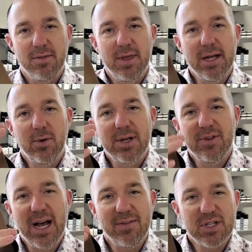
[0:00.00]
they don't
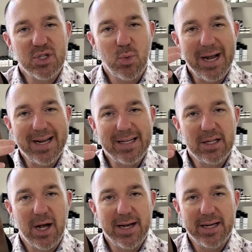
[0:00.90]
even have a suede
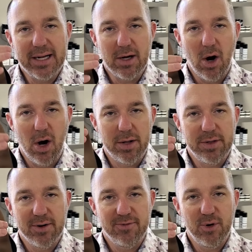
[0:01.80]
lining on
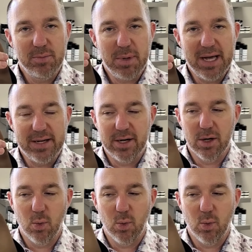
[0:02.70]
their footbed here,